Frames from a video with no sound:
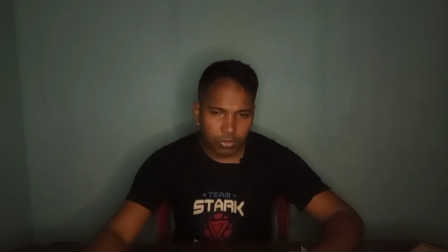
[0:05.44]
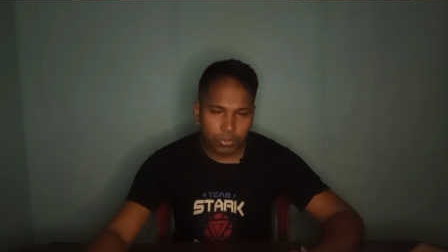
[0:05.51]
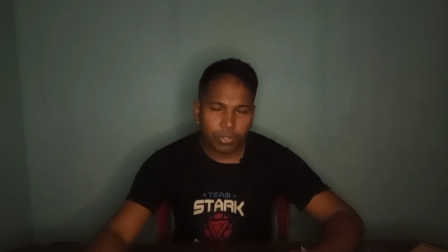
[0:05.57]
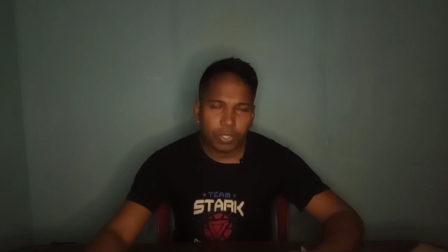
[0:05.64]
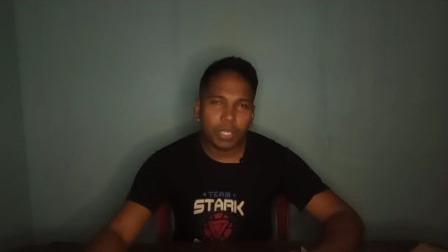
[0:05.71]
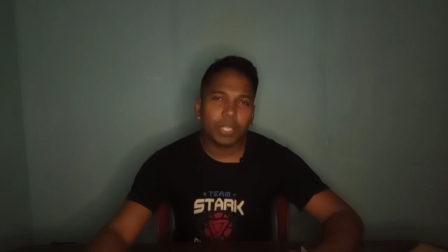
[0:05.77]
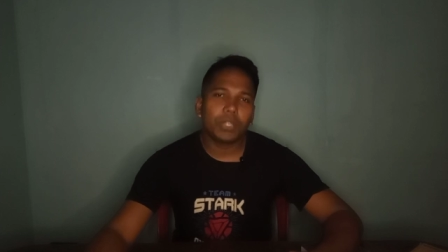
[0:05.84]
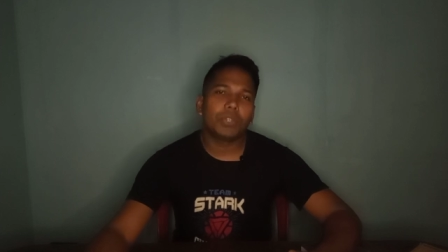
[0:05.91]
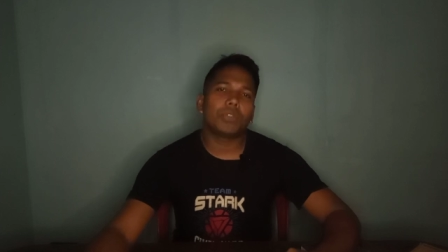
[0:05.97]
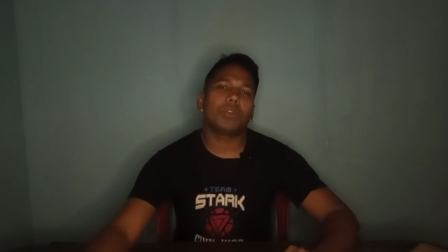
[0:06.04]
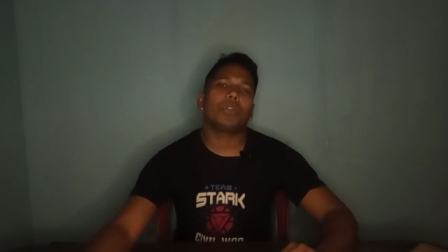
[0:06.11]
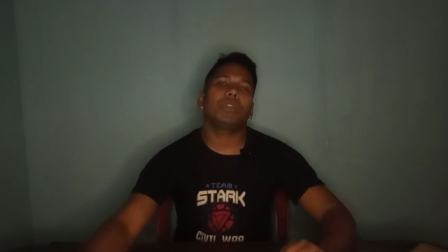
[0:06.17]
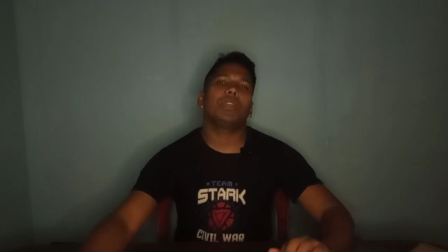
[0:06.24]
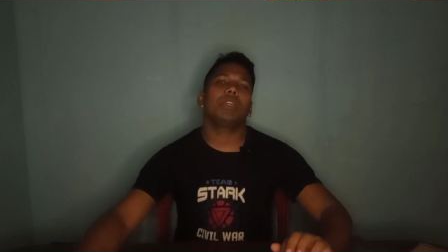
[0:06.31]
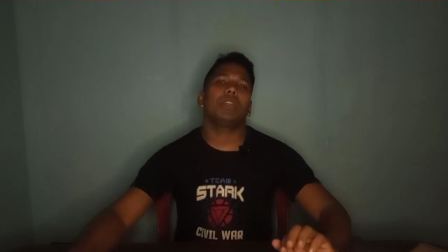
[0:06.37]
today
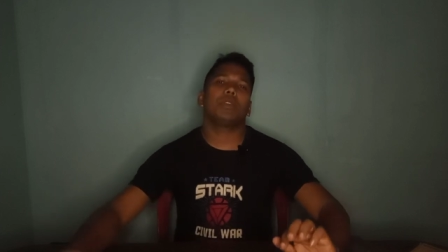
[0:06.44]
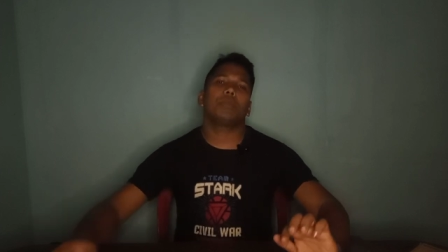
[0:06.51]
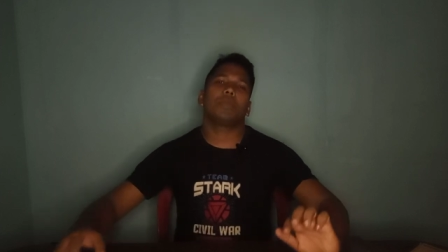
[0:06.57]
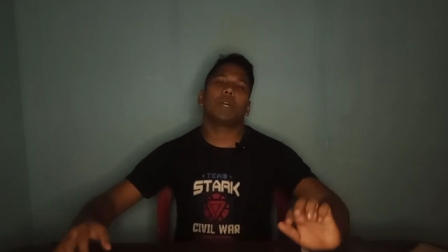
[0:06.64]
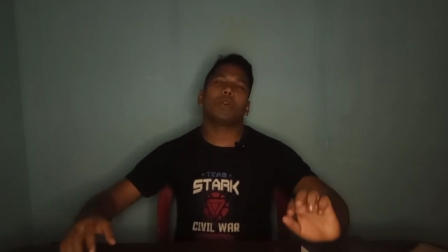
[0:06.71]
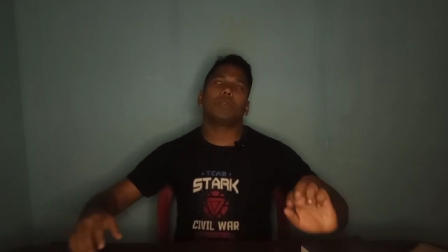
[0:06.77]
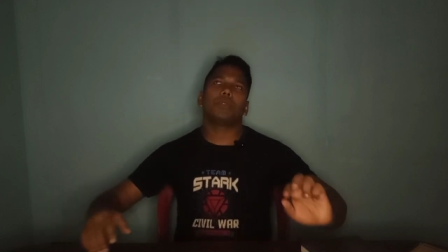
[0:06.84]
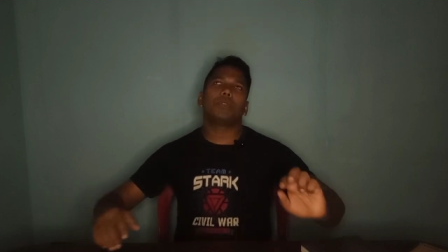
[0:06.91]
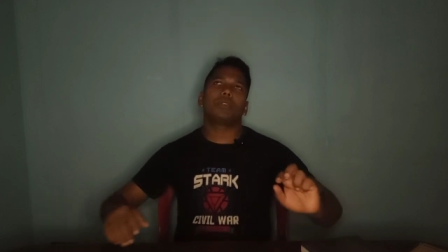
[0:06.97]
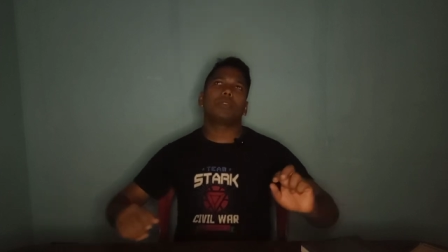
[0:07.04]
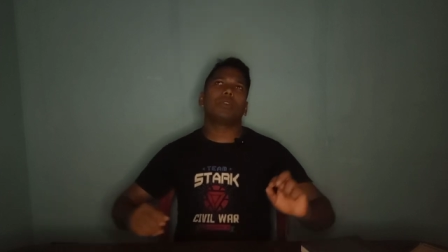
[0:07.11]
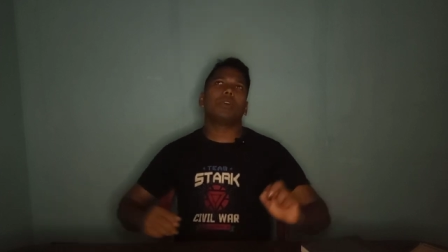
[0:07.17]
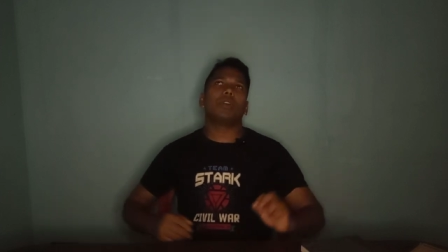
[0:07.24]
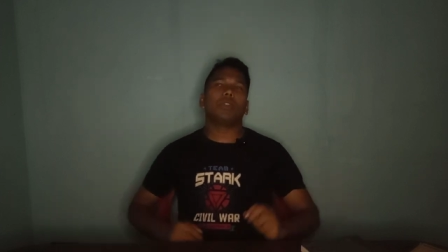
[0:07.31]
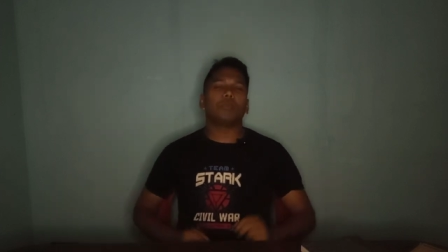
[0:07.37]
talking
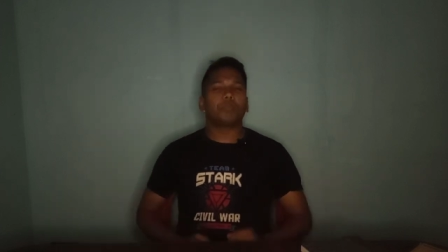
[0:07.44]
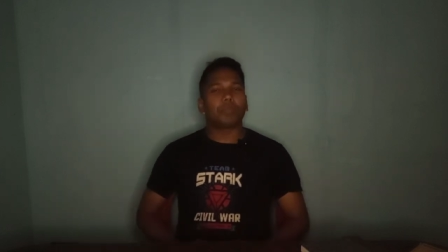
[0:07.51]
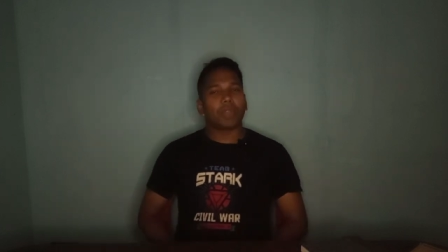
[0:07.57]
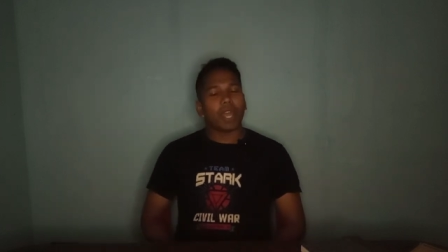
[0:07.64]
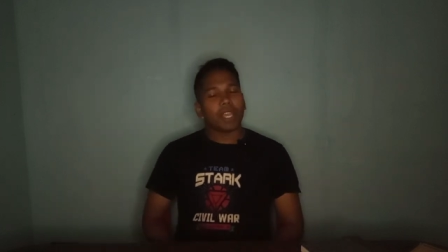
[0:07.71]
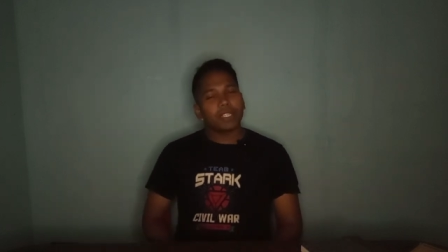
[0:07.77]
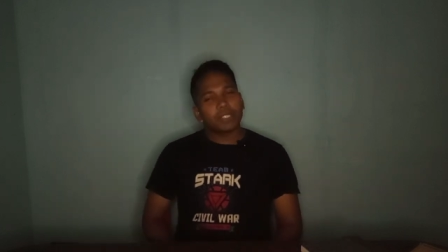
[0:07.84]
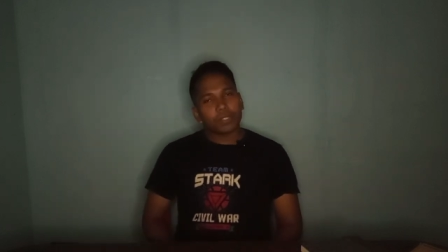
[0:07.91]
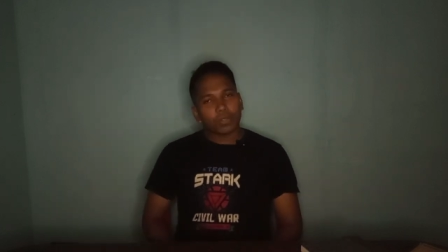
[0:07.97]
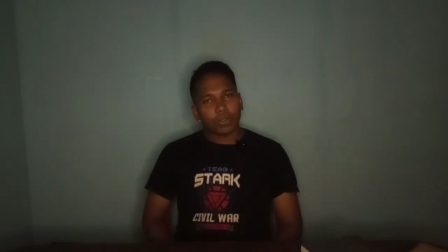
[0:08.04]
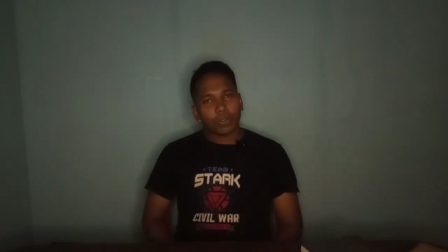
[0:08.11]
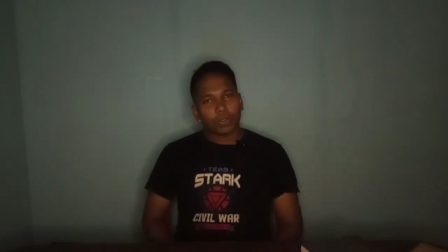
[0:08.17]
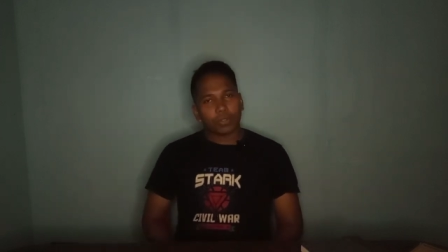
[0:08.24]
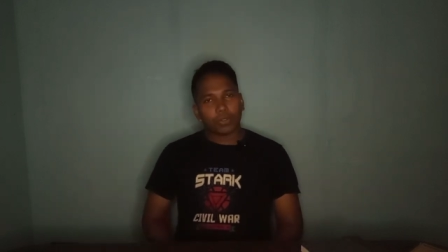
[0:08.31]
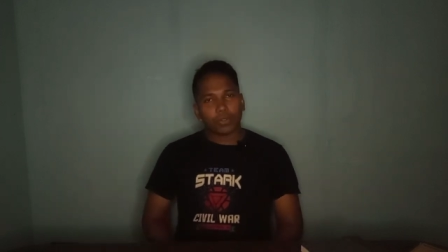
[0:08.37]
about on price
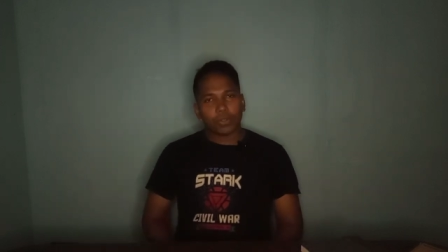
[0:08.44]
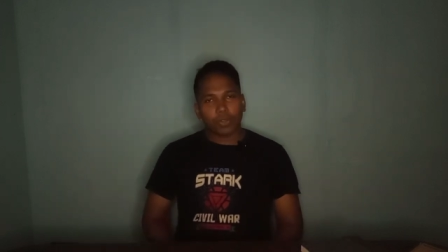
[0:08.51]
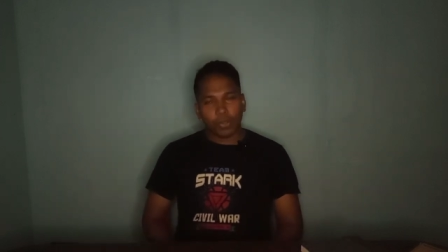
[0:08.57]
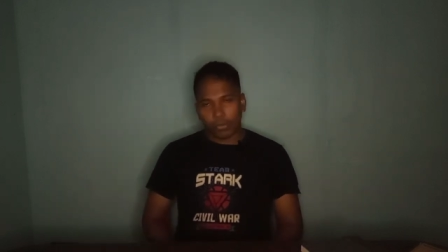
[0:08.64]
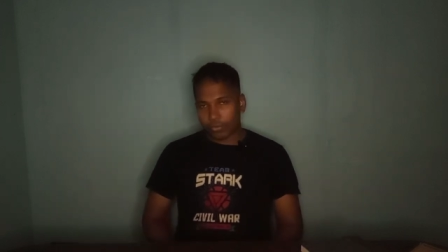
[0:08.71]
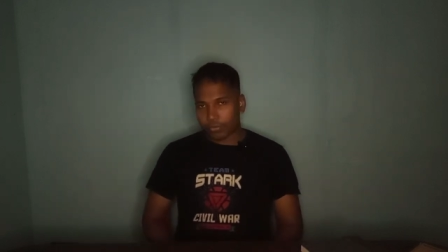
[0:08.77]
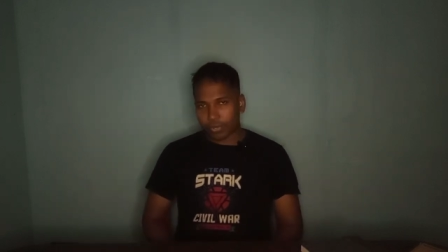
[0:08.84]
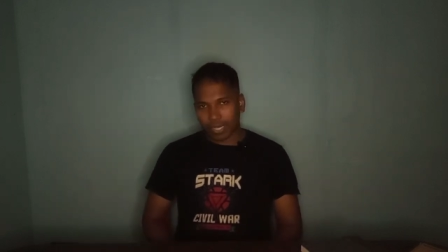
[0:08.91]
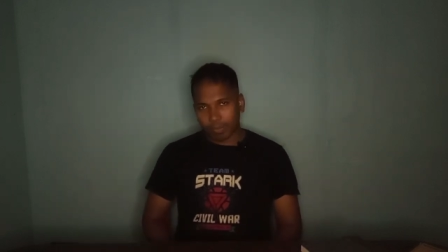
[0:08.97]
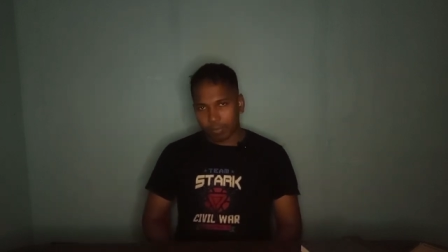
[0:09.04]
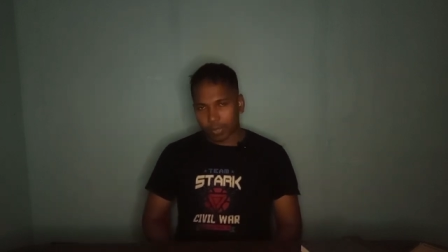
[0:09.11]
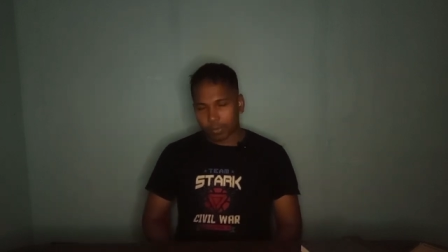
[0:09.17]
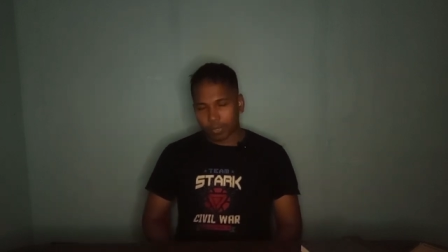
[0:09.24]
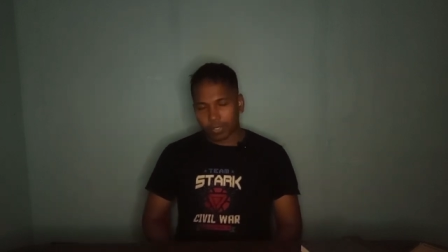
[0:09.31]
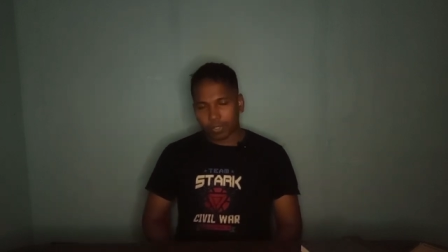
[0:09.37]
control on
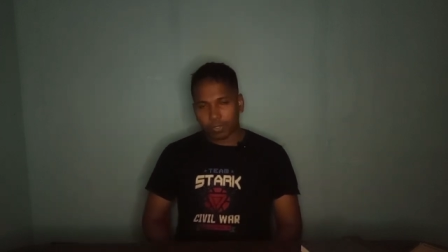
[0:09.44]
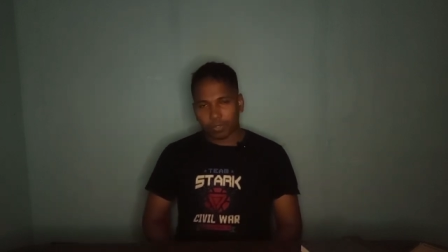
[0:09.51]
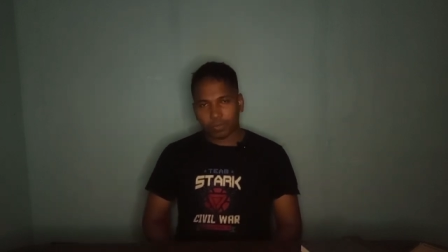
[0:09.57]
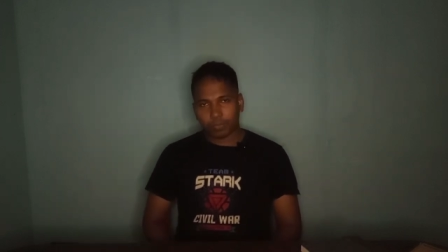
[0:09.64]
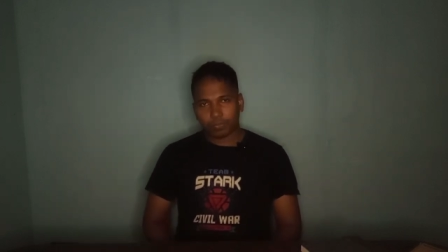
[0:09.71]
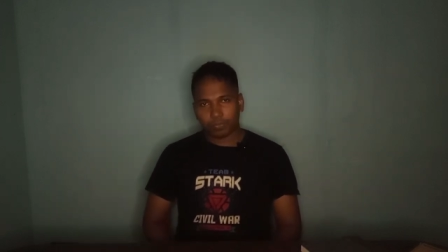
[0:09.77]
Redbubble.